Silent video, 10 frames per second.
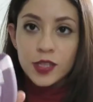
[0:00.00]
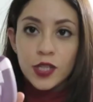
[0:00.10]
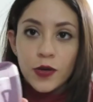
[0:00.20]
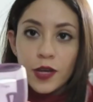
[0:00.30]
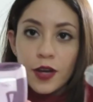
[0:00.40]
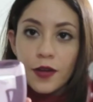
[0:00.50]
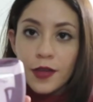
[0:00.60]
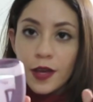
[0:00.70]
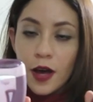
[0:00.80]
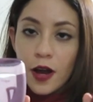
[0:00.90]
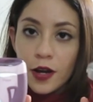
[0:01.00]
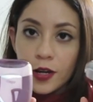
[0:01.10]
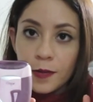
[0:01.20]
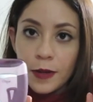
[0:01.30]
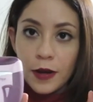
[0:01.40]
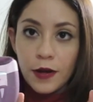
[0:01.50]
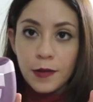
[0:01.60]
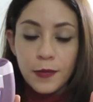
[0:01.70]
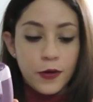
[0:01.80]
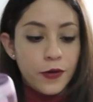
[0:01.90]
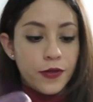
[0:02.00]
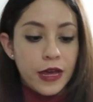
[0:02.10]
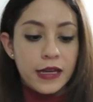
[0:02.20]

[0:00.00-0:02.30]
So here they are, comparing both.